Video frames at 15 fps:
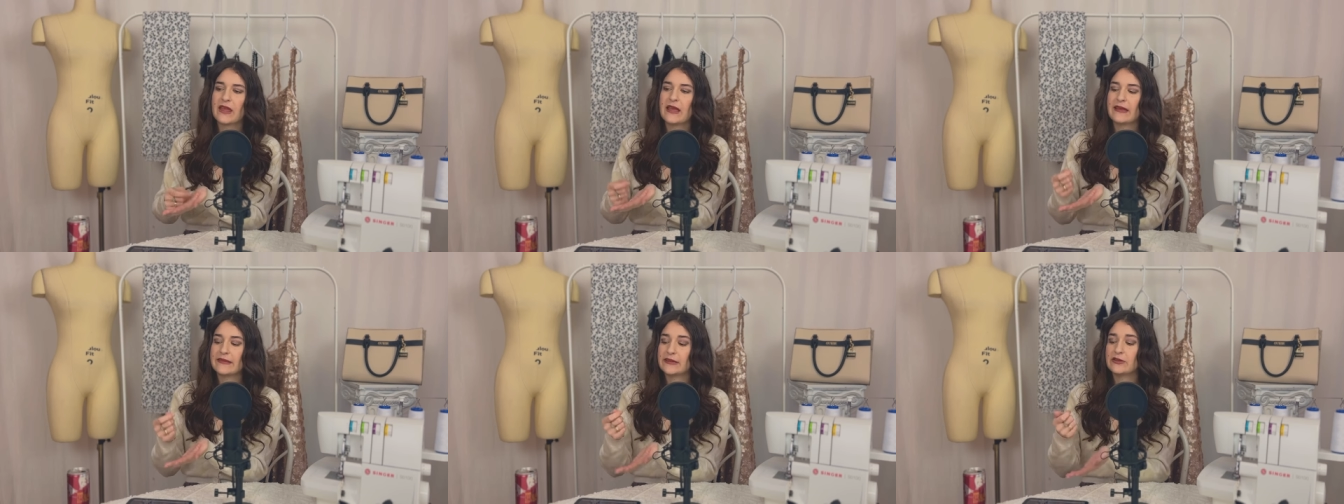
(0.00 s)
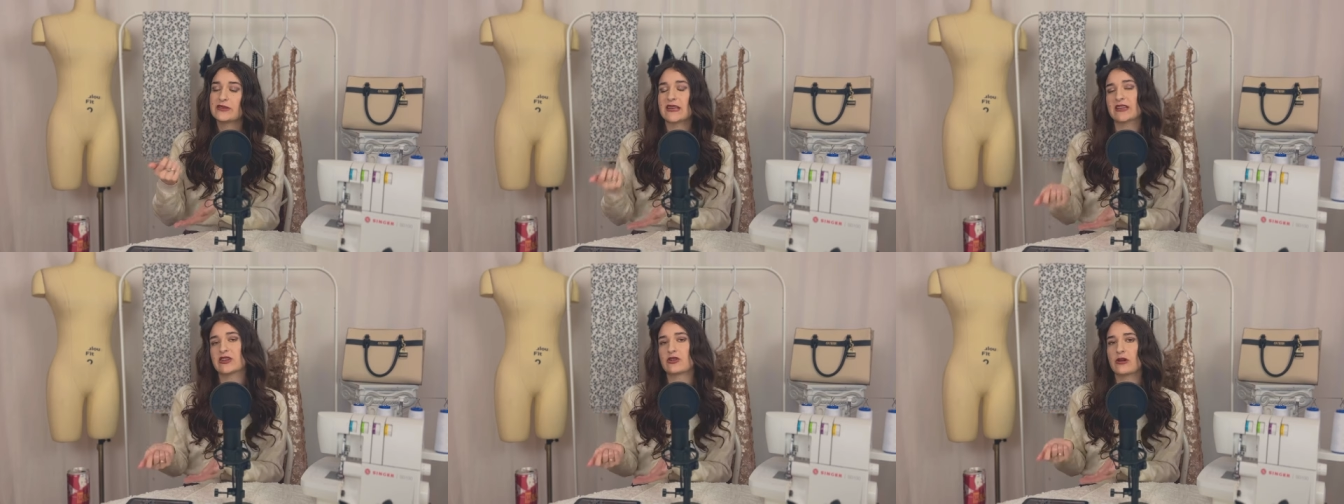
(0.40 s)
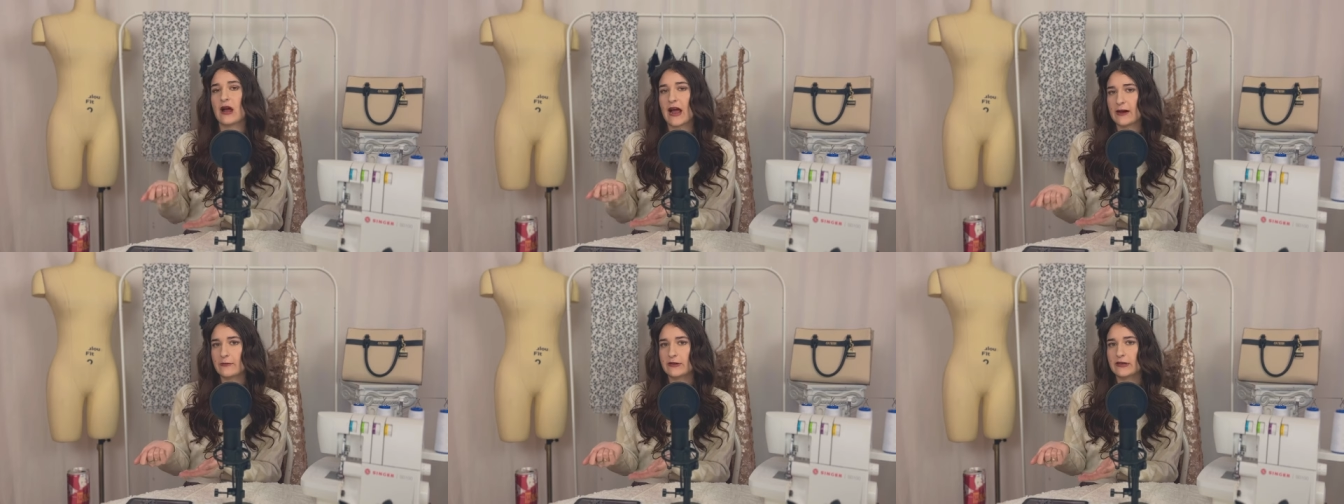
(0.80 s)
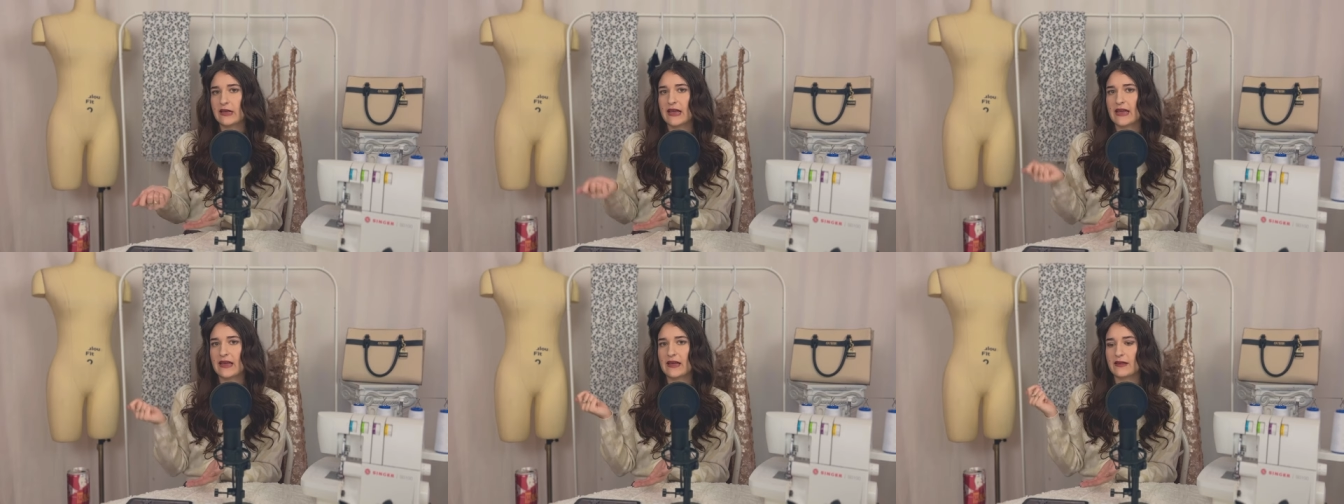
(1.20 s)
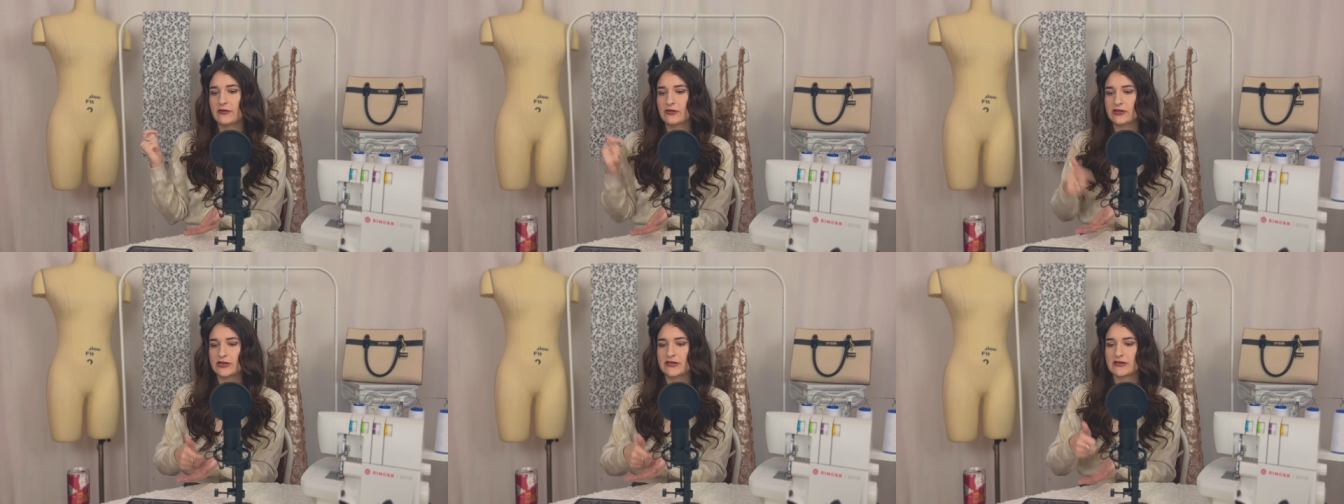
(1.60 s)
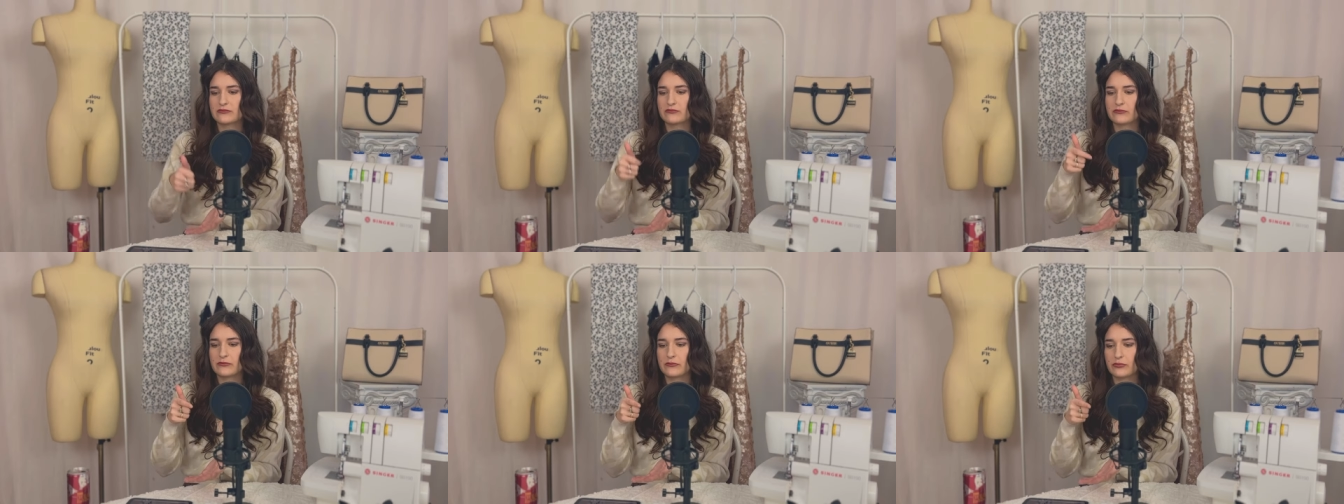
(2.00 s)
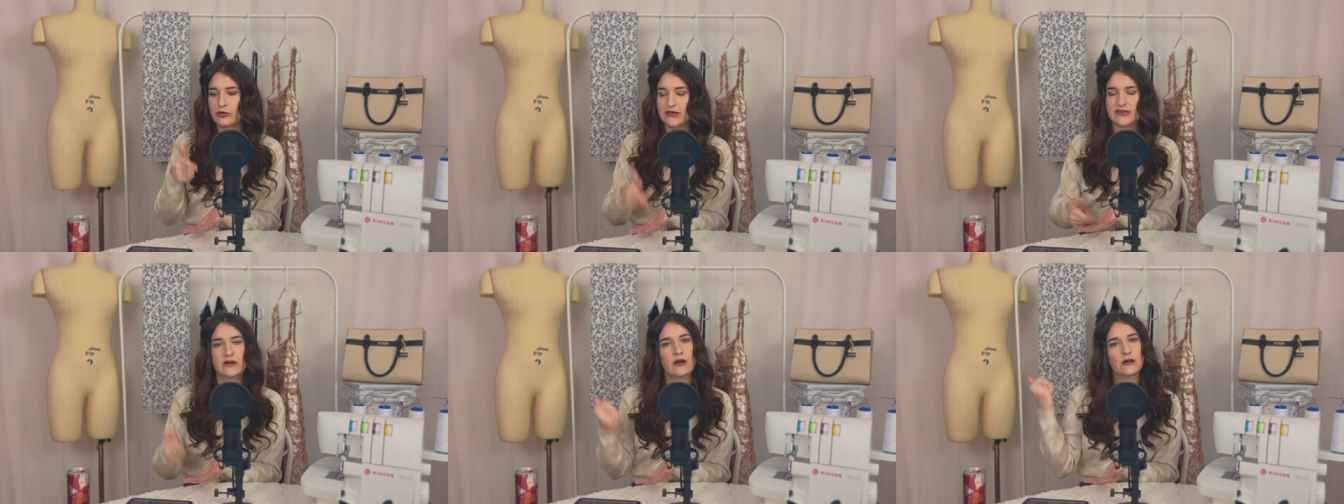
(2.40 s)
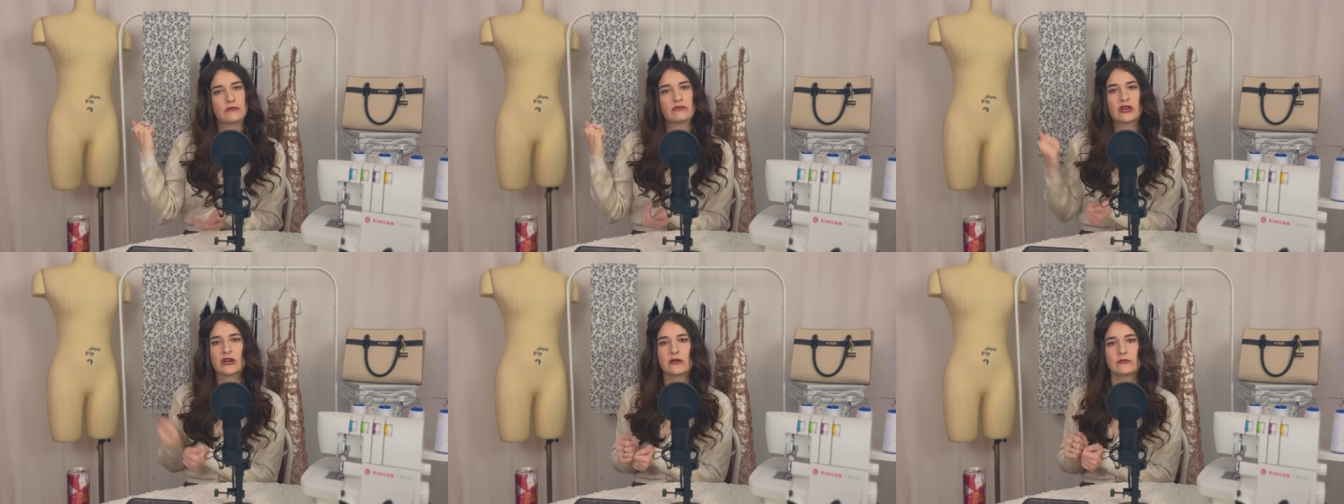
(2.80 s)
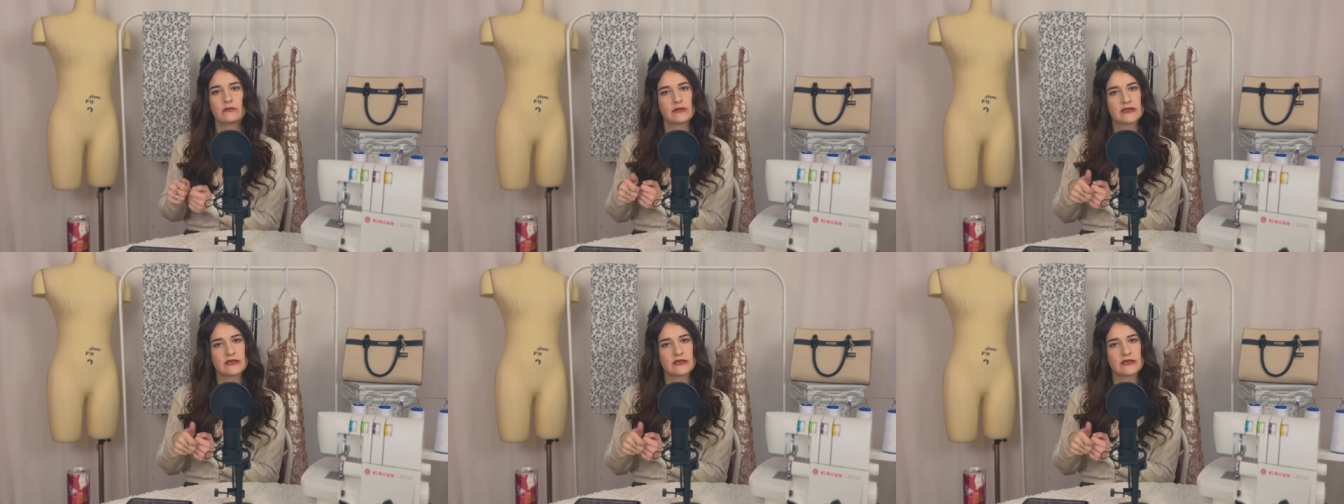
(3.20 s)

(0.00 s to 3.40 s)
And then you take your iron and you just press it on, you know,